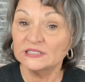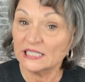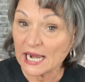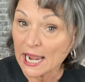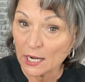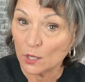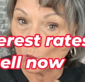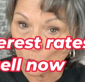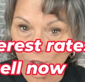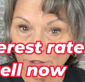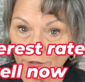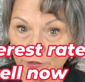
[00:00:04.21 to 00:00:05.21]
Today, we're
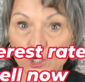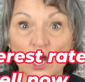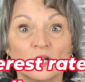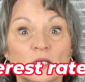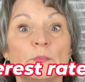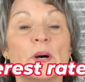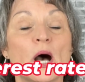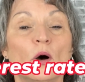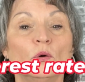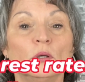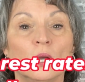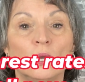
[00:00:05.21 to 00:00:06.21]
going to talk
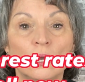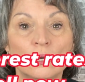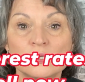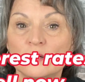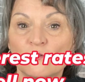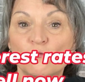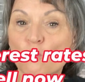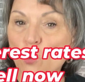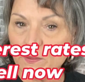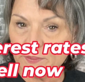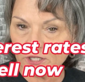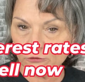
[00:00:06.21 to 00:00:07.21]
about
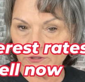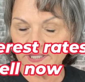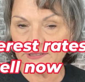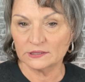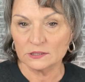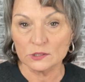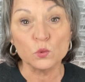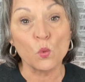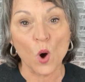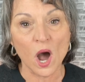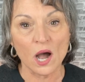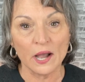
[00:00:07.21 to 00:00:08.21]
four big reasons
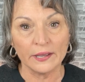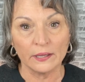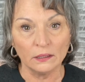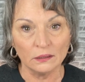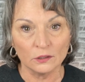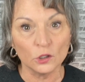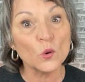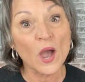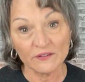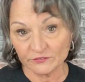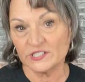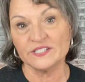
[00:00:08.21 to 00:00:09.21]
why you
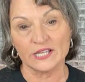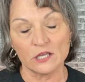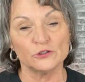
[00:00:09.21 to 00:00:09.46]
have to sell